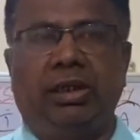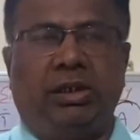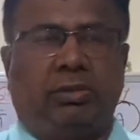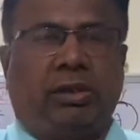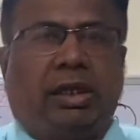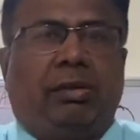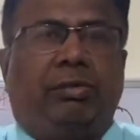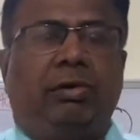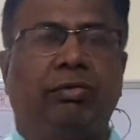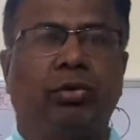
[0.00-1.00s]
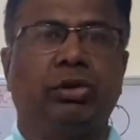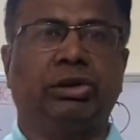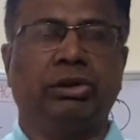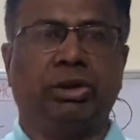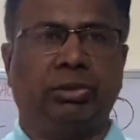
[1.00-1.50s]
It will help in
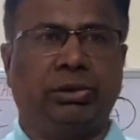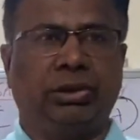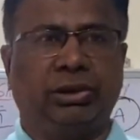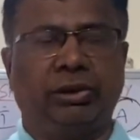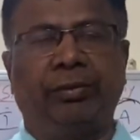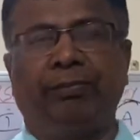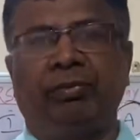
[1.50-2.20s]
forced inspiration.